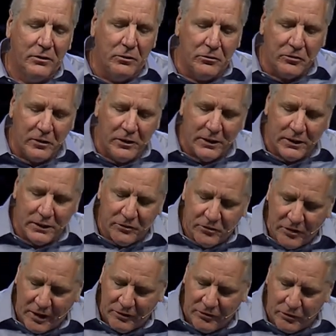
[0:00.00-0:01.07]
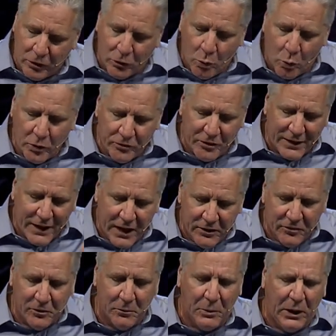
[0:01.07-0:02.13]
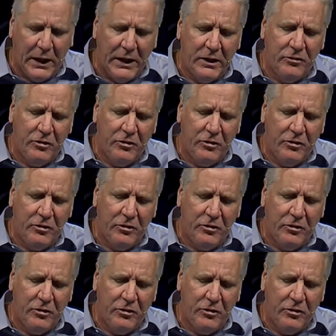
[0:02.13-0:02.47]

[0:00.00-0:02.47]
You see that he sets the doors and gates in place.